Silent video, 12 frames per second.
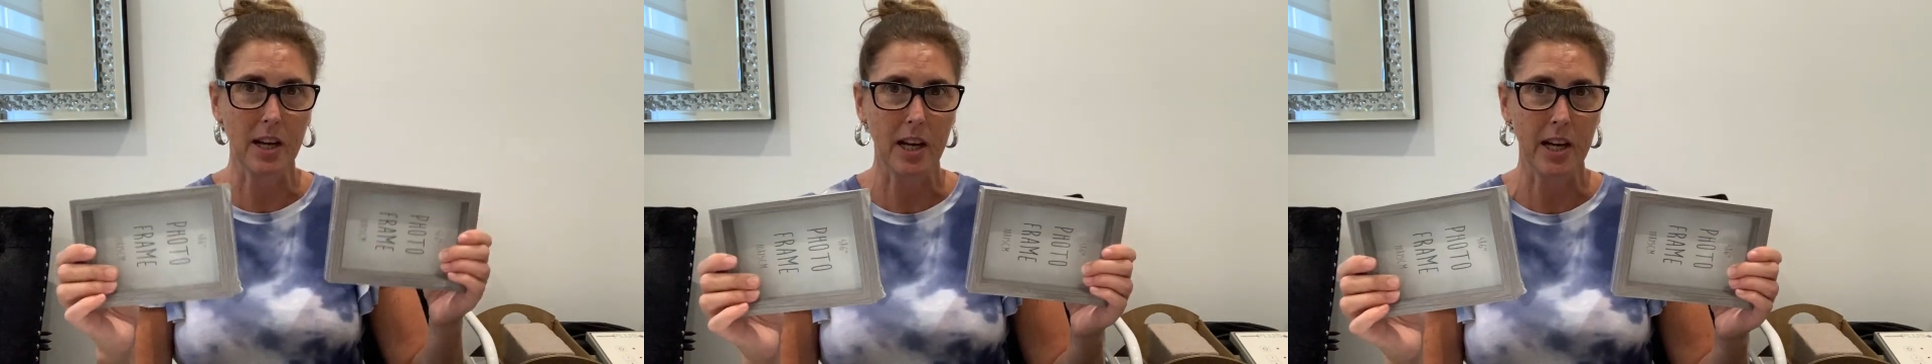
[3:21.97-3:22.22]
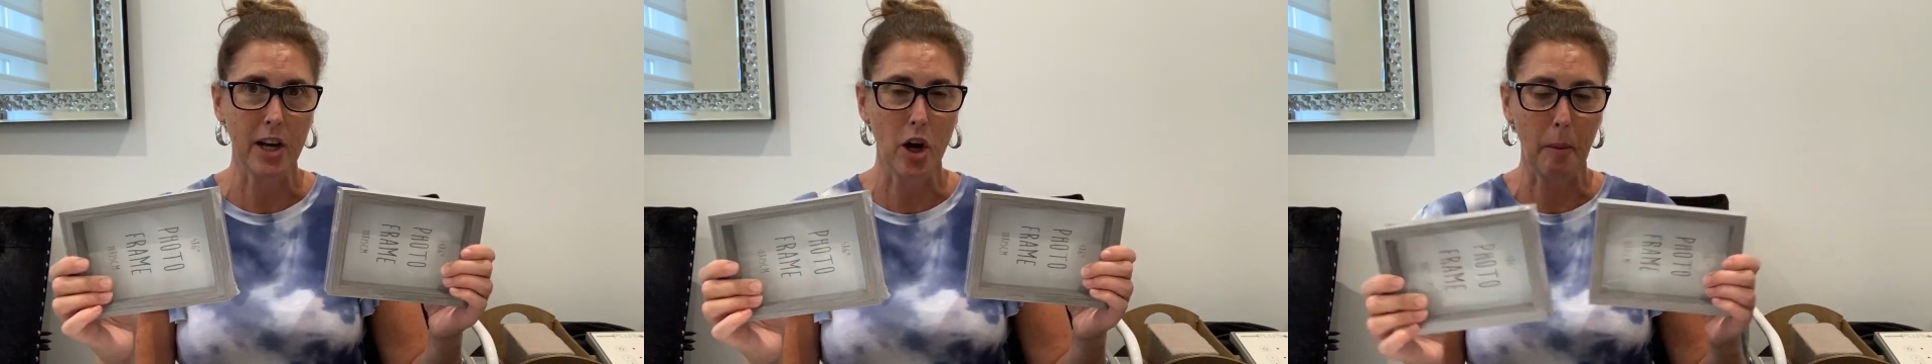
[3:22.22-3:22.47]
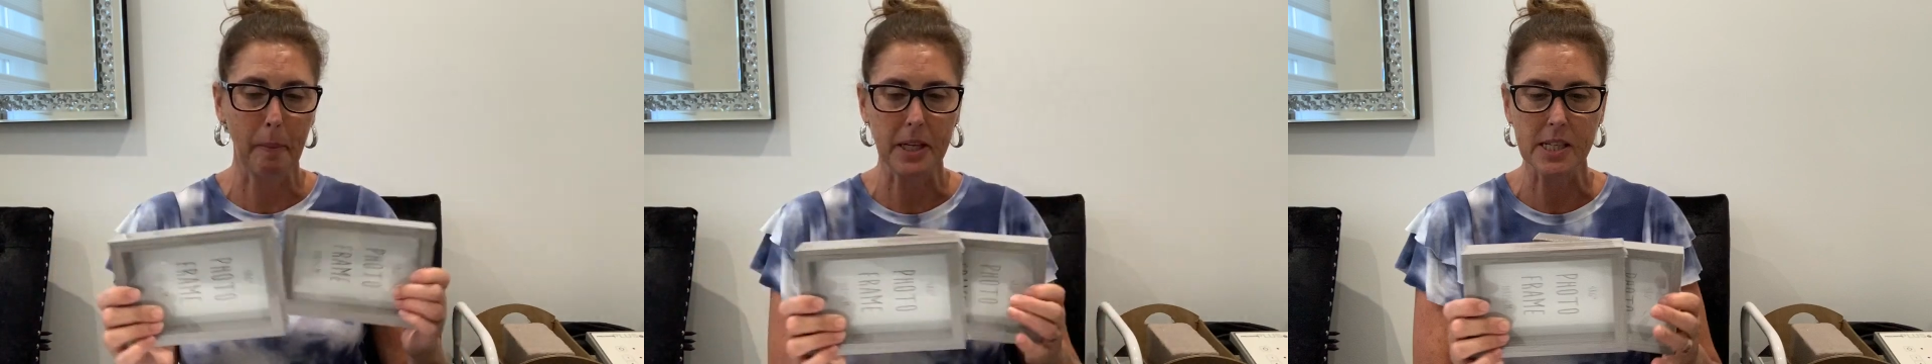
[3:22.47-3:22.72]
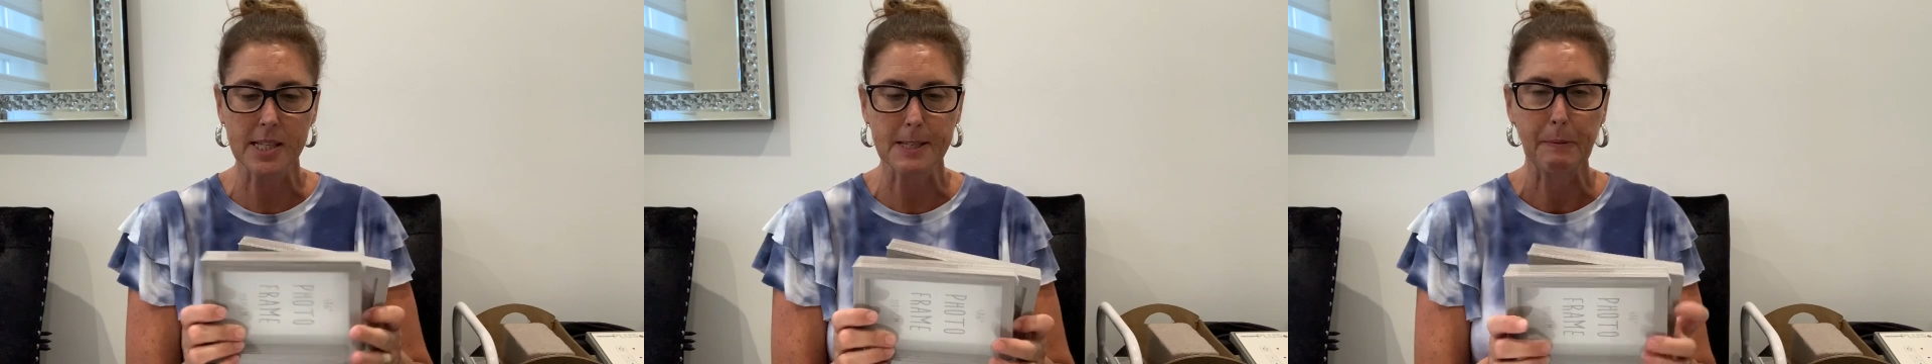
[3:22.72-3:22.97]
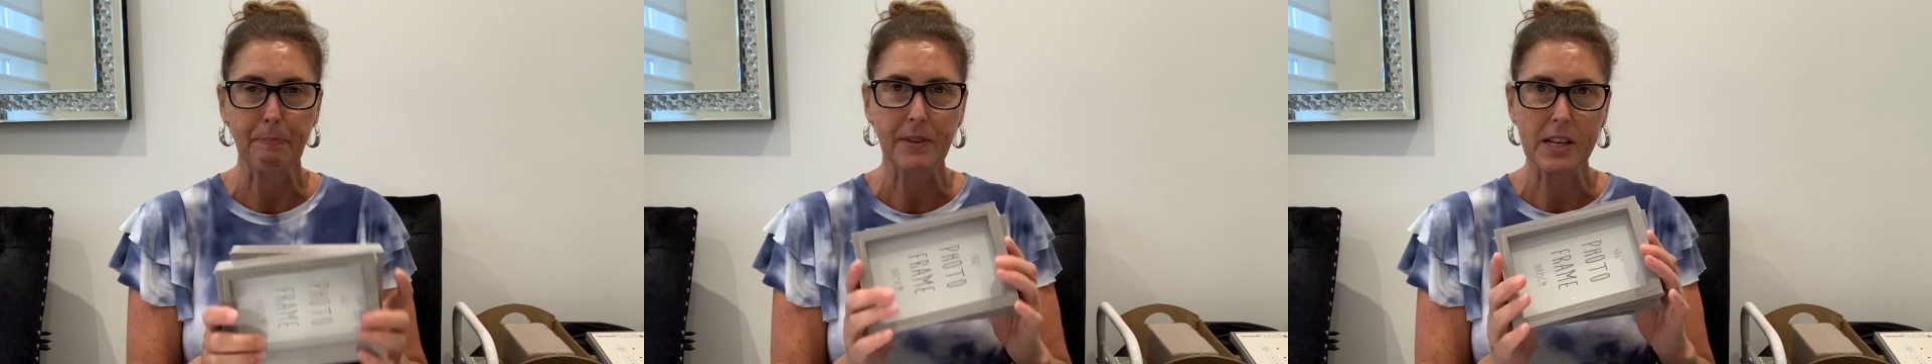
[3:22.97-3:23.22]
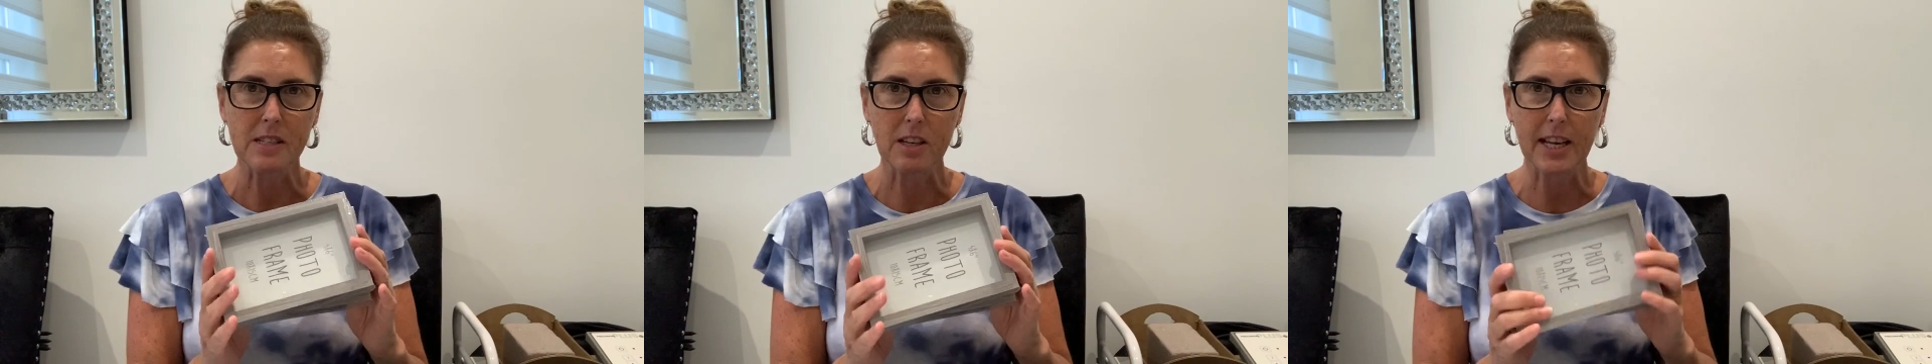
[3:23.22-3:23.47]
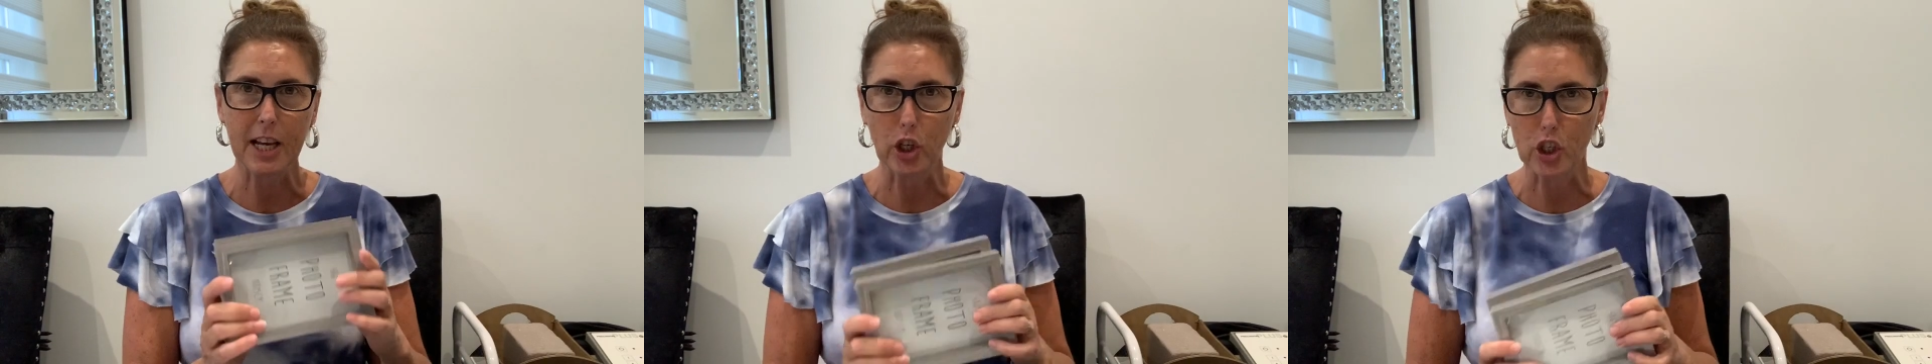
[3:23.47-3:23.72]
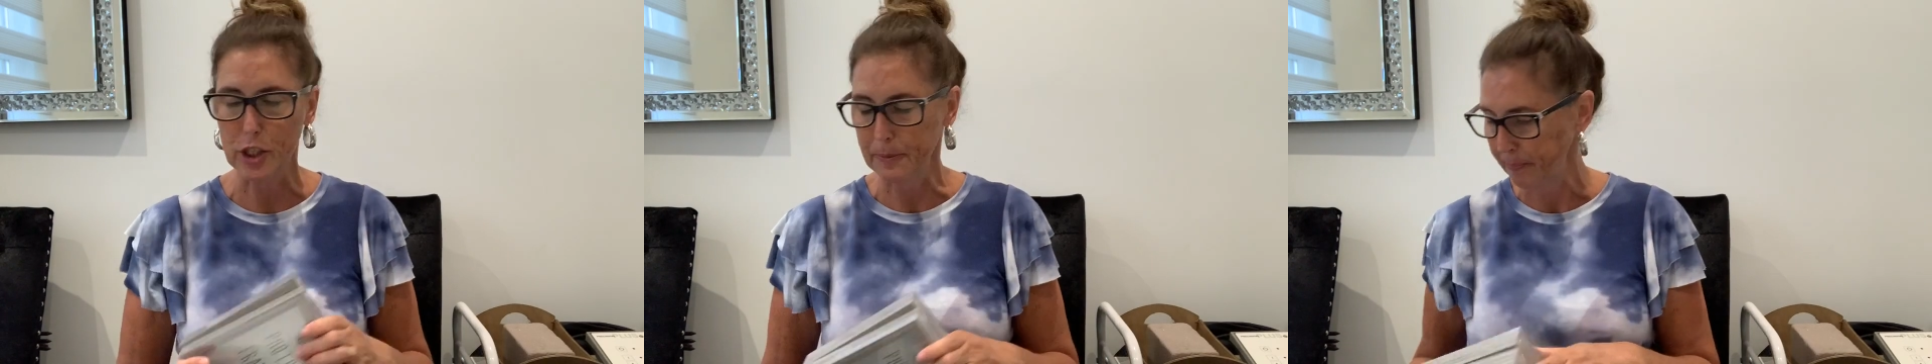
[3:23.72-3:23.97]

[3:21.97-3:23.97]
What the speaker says: an art piece. So they're good.